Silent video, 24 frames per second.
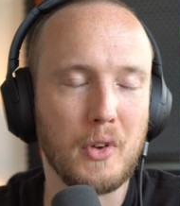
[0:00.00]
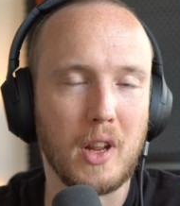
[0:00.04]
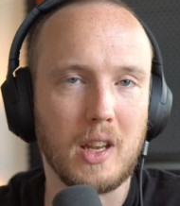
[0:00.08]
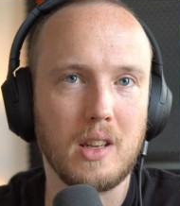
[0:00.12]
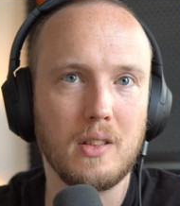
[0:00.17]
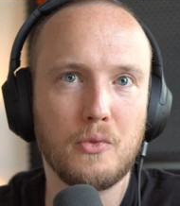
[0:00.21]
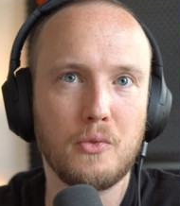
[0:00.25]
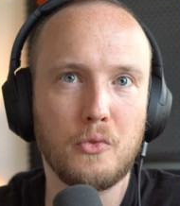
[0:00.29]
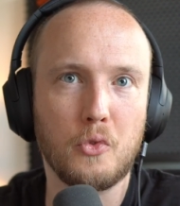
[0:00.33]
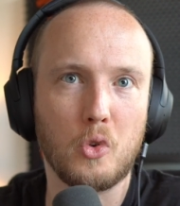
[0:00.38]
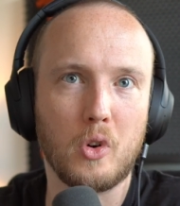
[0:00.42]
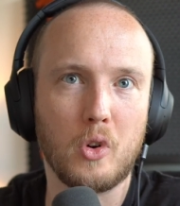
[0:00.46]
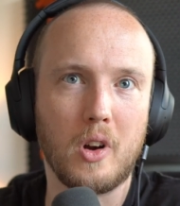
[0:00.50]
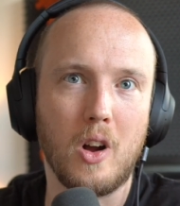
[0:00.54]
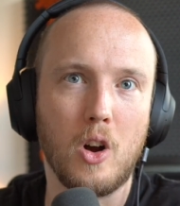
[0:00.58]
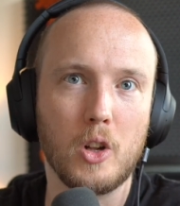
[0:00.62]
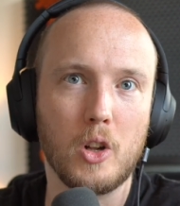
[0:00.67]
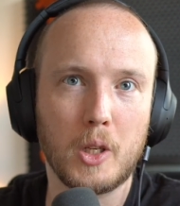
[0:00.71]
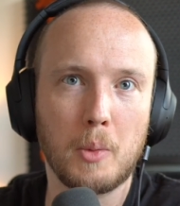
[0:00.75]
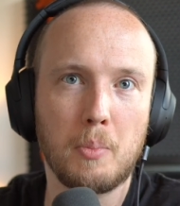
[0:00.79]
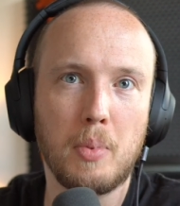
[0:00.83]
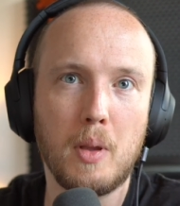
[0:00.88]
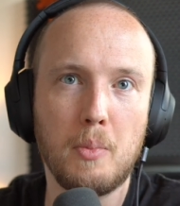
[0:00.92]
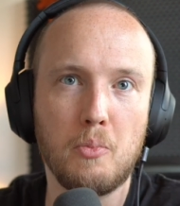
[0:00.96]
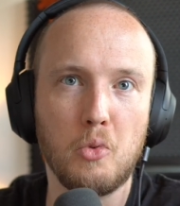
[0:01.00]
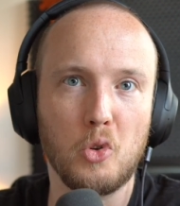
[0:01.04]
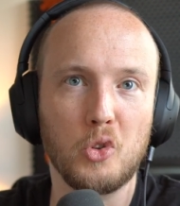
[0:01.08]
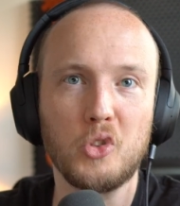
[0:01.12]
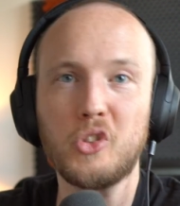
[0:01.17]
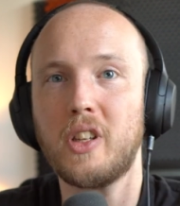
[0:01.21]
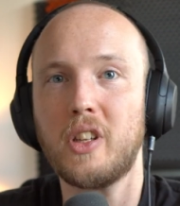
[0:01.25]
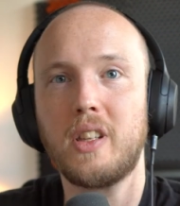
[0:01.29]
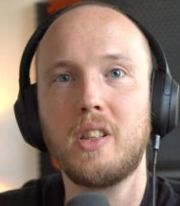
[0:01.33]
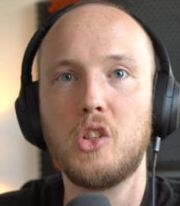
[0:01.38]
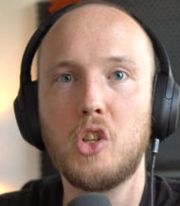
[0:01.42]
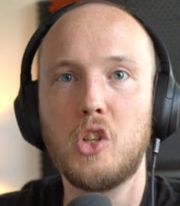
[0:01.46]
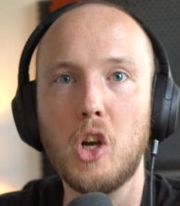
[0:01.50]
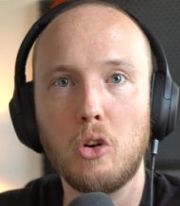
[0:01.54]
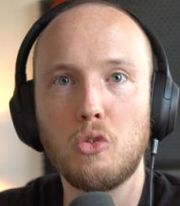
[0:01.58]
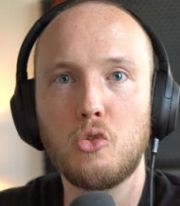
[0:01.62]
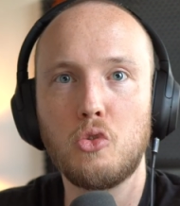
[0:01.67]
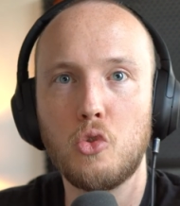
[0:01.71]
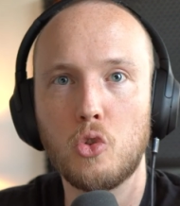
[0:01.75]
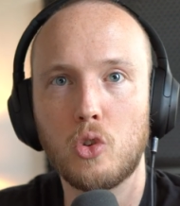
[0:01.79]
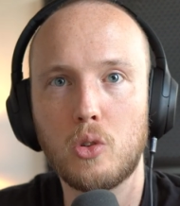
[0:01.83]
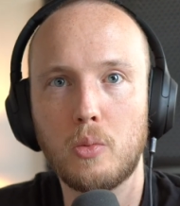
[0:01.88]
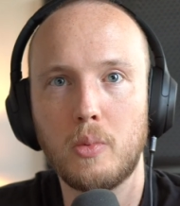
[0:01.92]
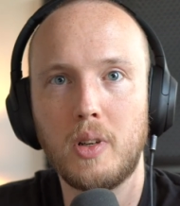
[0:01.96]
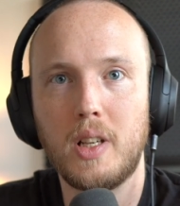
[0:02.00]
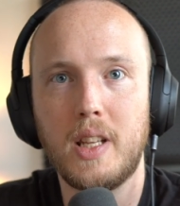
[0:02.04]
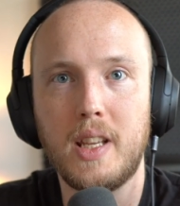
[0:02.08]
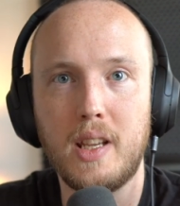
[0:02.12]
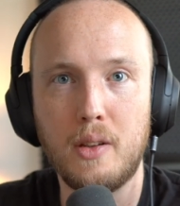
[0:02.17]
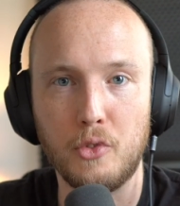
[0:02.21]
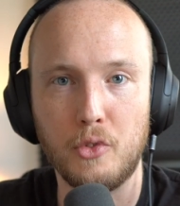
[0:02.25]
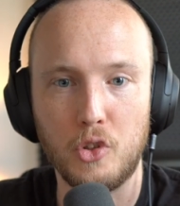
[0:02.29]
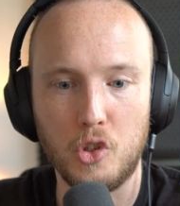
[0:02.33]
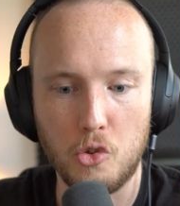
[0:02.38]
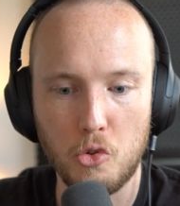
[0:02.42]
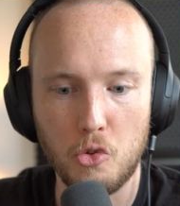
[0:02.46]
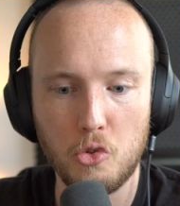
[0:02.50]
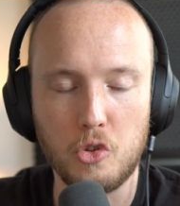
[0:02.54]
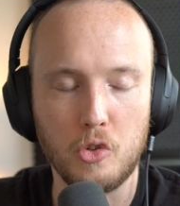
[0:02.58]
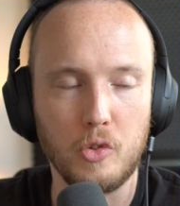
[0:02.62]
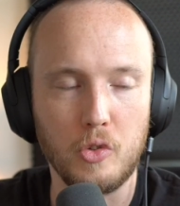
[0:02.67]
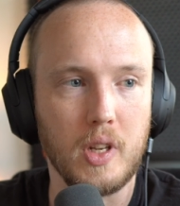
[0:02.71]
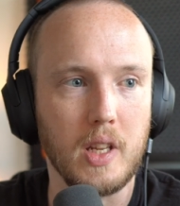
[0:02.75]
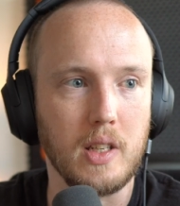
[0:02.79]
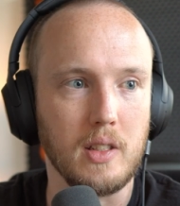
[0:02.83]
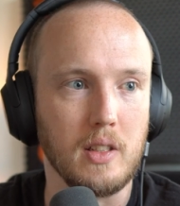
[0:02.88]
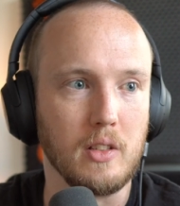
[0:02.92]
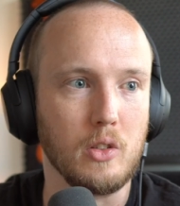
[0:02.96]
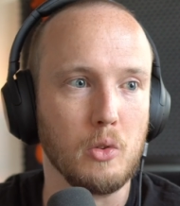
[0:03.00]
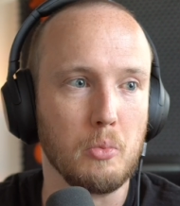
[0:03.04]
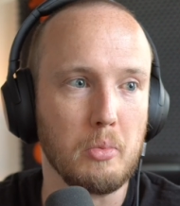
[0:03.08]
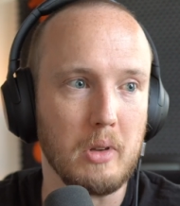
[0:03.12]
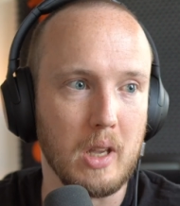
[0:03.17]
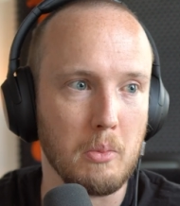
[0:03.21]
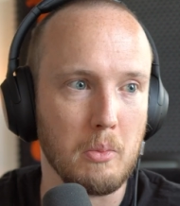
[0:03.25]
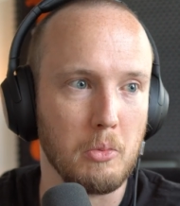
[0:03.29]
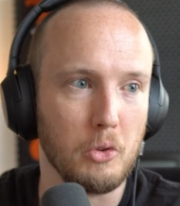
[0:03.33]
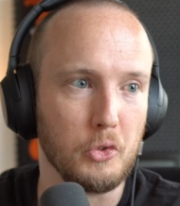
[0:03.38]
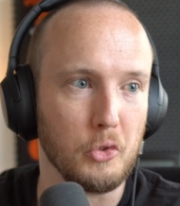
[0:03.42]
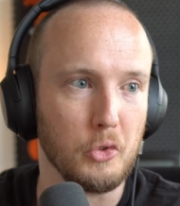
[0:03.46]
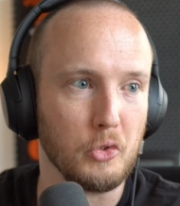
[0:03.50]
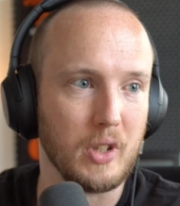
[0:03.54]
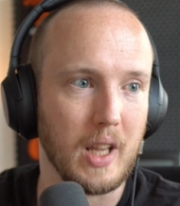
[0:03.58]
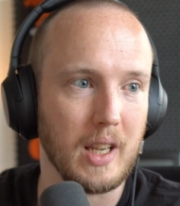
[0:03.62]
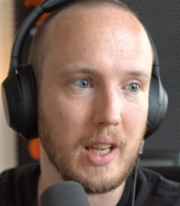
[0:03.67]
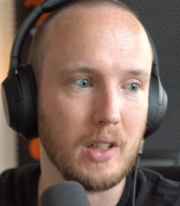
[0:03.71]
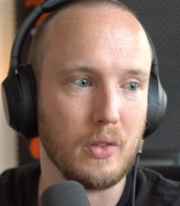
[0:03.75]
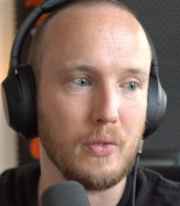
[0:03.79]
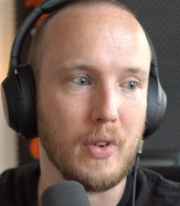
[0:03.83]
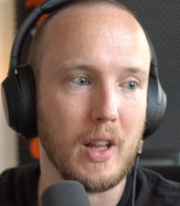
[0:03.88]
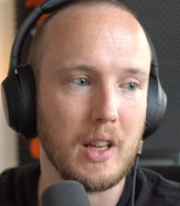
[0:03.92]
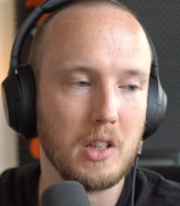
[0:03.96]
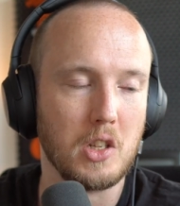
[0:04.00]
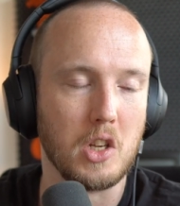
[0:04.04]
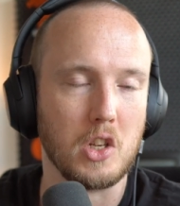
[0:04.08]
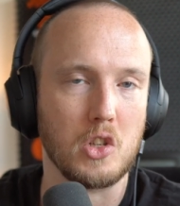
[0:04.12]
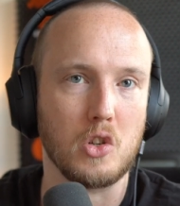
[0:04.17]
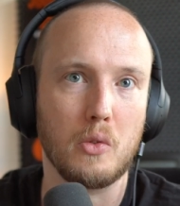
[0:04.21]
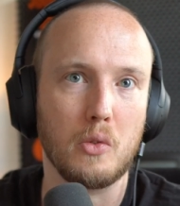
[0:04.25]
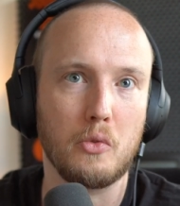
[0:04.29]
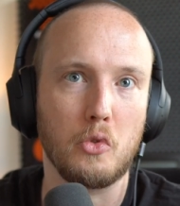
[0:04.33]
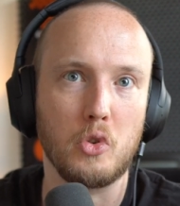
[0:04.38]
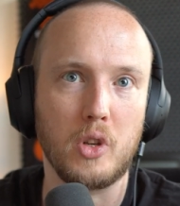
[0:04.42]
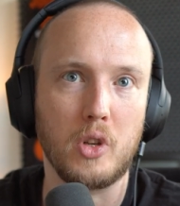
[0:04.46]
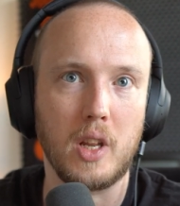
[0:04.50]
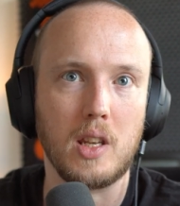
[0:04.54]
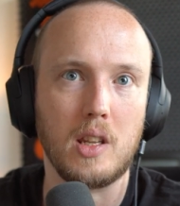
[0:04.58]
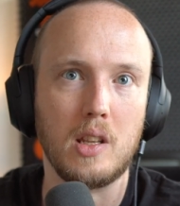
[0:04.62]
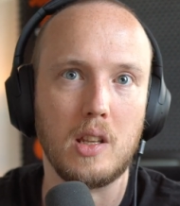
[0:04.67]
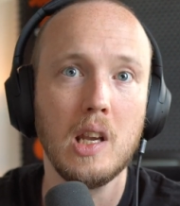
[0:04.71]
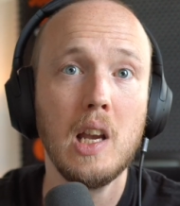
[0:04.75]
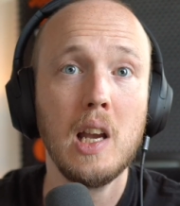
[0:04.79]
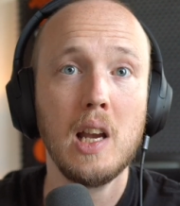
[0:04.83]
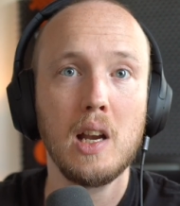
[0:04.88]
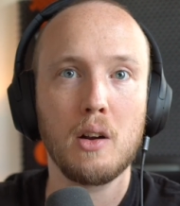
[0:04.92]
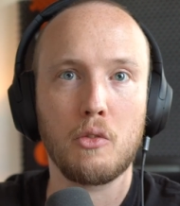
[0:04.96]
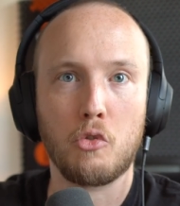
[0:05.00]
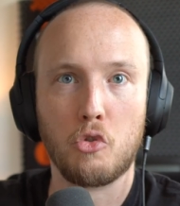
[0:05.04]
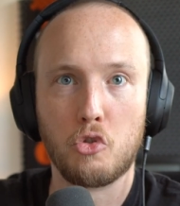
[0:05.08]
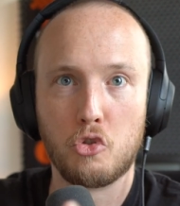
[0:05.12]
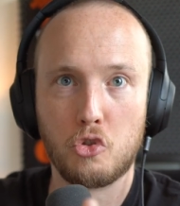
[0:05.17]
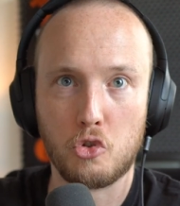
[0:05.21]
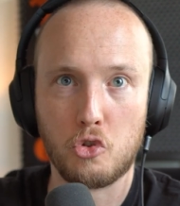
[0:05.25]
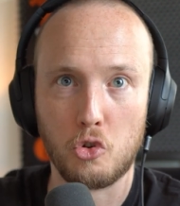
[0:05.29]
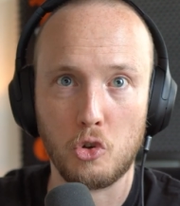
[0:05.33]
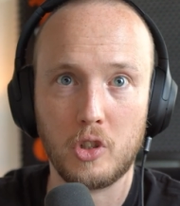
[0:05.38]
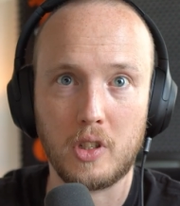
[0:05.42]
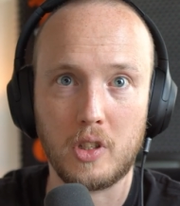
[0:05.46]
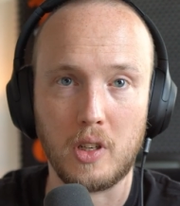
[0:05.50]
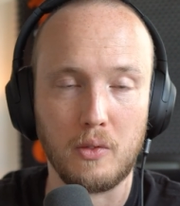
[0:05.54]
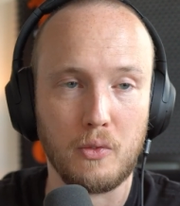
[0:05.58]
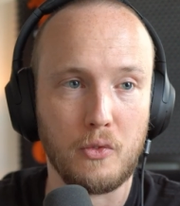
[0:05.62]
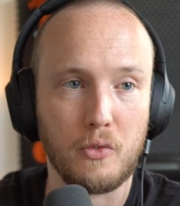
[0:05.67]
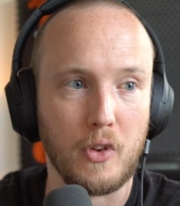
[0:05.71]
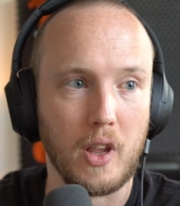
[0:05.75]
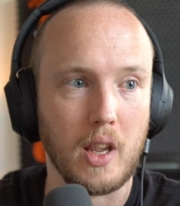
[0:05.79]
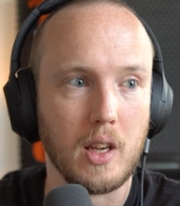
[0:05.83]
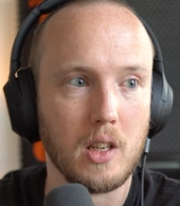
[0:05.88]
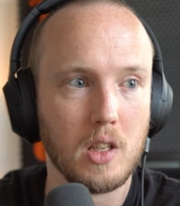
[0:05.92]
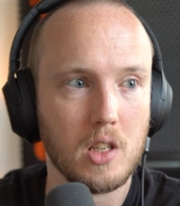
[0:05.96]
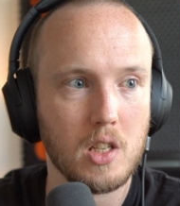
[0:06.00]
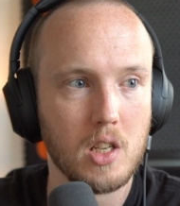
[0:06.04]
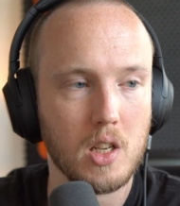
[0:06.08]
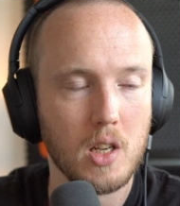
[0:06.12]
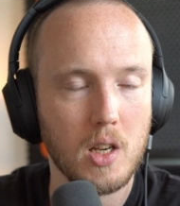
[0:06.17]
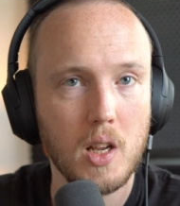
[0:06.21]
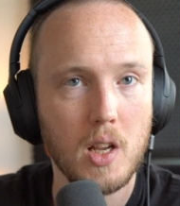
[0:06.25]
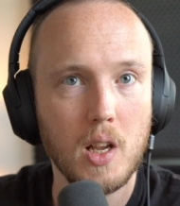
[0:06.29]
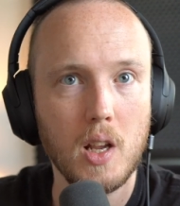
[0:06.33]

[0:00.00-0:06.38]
and for other people that don't normally even use Houdini to be able to take advantage of Houdini for certain things,